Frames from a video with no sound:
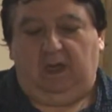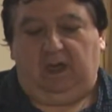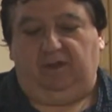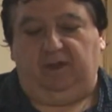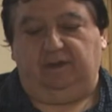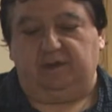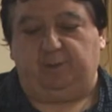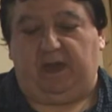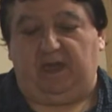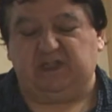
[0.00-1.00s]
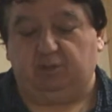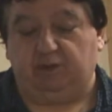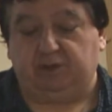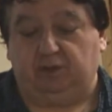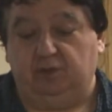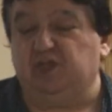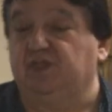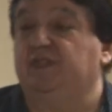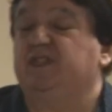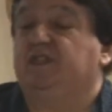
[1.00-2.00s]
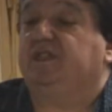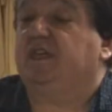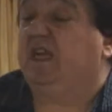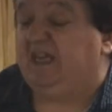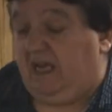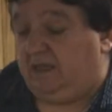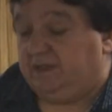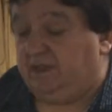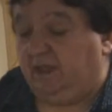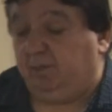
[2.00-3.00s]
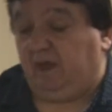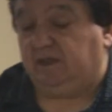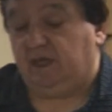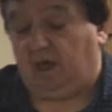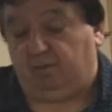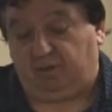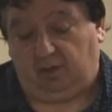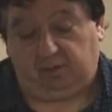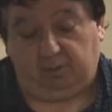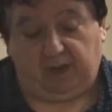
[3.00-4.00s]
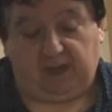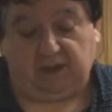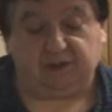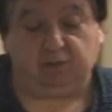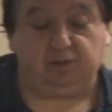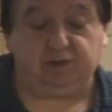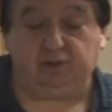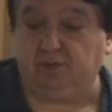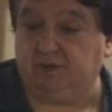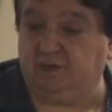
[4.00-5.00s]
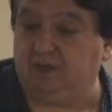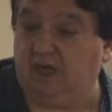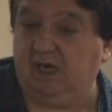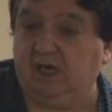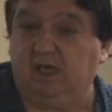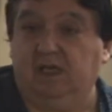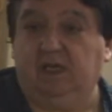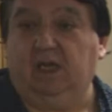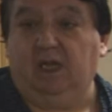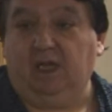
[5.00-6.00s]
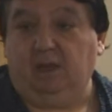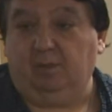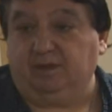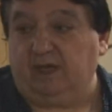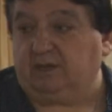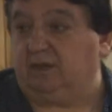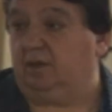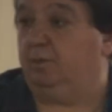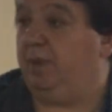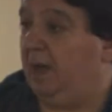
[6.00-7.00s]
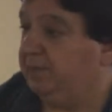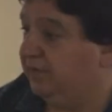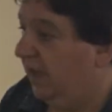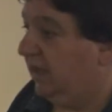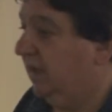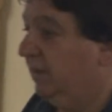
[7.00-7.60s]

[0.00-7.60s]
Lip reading: And then there's Pastoral Solutions. This is counseling by telephone. Pastoral Solutions by Dr. Popsack.